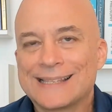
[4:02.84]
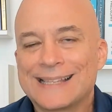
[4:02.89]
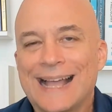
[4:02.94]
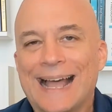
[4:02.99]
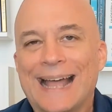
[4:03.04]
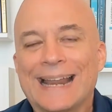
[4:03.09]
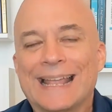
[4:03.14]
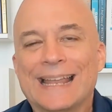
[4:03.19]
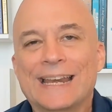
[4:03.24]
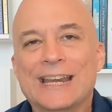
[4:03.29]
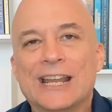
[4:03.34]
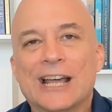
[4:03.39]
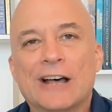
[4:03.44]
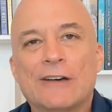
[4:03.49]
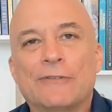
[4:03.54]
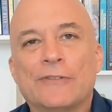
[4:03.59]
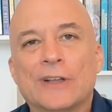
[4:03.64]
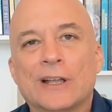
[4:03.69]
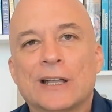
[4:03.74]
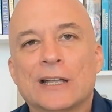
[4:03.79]
not
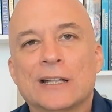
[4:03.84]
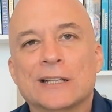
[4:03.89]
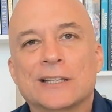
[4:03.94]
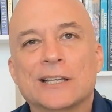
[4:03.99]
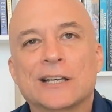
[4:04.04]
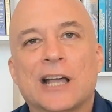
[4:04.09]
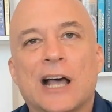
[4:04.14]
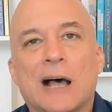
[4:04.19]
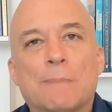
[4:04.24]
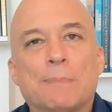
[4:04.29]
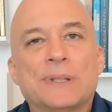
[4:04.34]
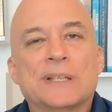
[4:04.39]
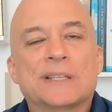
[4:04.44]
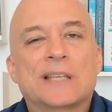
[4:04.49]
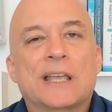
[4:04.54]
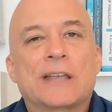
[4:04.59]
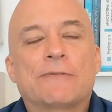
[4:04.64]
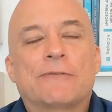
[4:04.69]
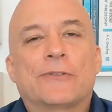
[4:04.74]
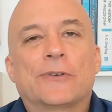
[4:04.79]
enough to
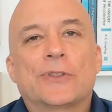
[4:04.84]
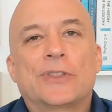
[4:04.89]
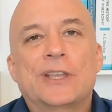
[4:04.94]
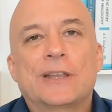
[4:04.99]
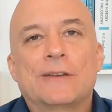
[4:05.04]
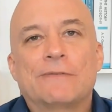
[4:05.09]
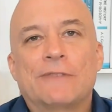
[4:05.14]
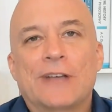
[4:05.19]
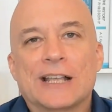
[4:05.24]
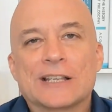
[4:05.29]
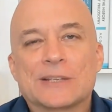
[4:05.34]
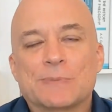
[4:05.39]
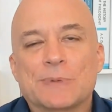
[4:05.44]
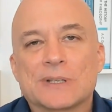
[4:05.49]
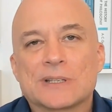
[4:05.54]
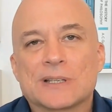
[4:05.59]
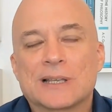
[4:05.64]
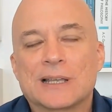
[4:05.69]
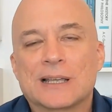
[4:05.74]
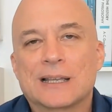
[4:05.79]
compensate for the
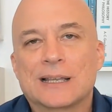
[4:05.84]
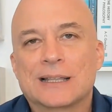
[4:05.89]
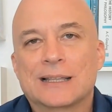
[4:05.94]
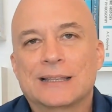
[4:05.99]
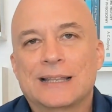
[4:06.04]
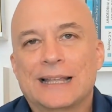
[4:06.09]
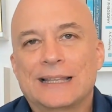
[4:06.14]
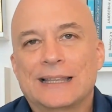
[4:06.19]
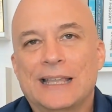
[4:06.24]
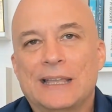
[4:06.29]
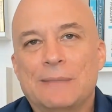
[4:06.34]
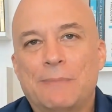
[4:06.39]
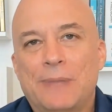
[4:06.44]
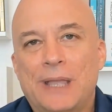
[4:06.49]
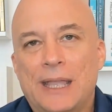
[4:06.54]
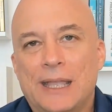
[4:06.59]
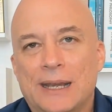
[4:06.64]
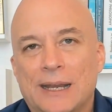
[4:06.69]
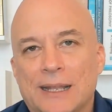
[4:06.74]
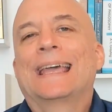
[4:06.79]
investments that they
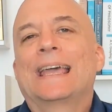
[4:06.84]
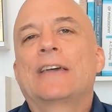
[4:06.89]
made.